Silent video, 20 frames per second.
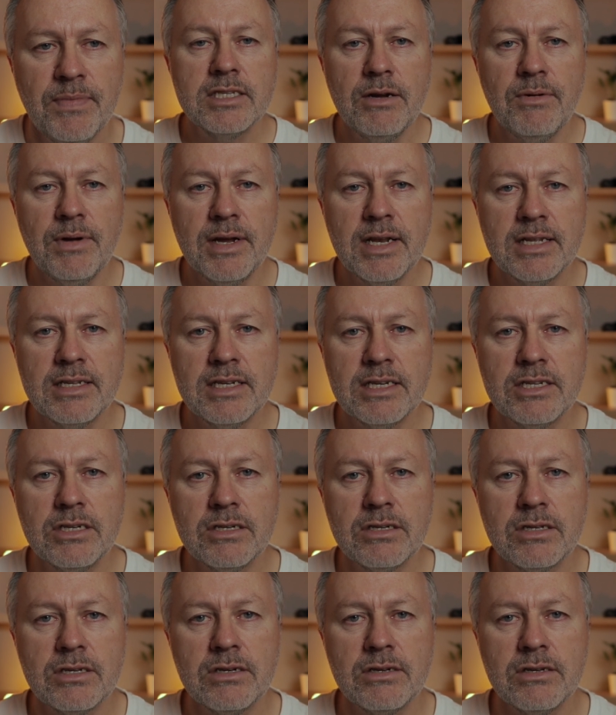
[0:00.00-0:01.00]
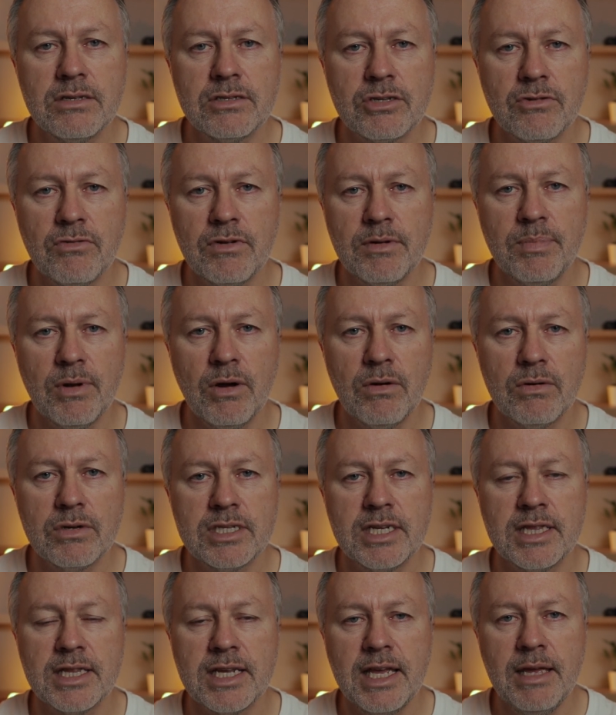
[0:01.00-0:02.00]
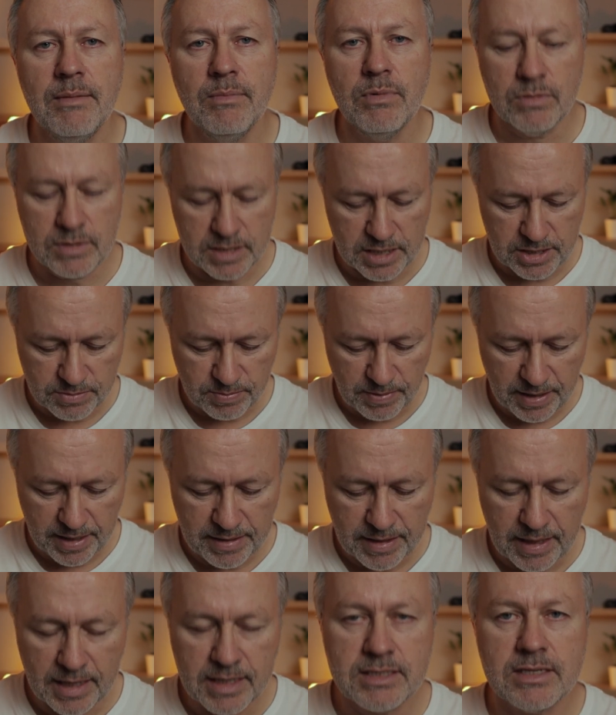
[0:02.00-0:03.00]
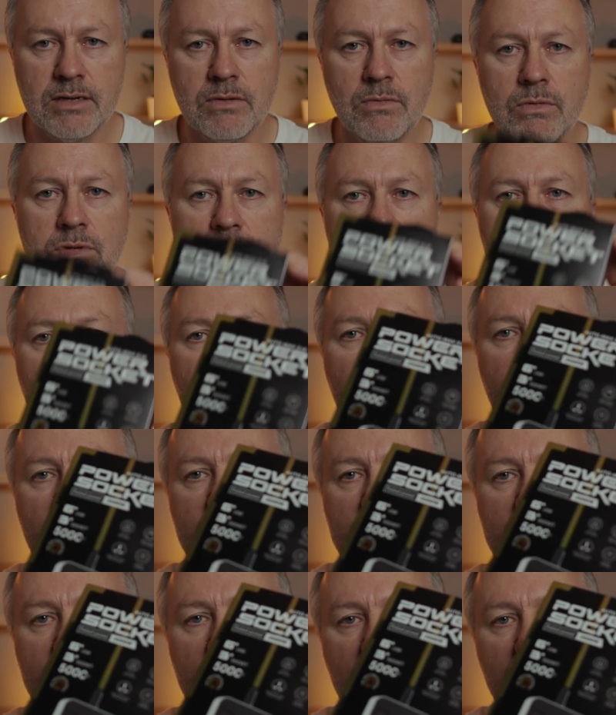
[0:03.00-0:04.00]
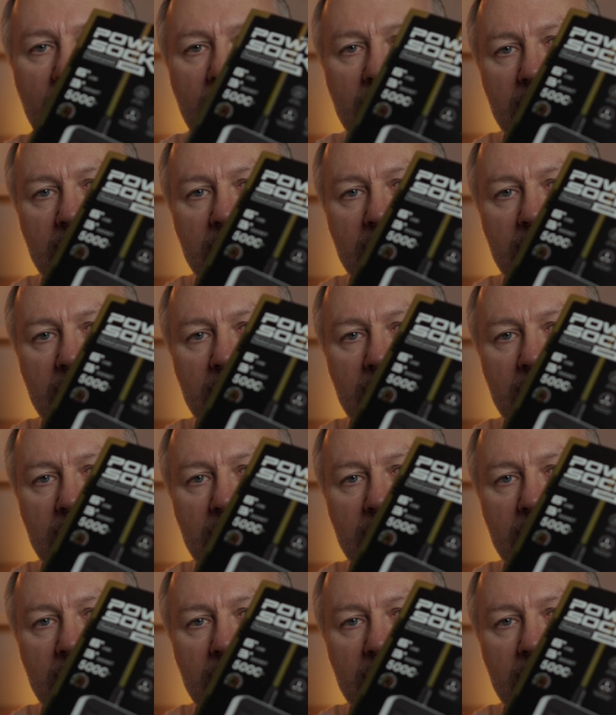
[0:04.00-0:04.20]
So in addition to Storyblocks and the keyboards this week, there's also this.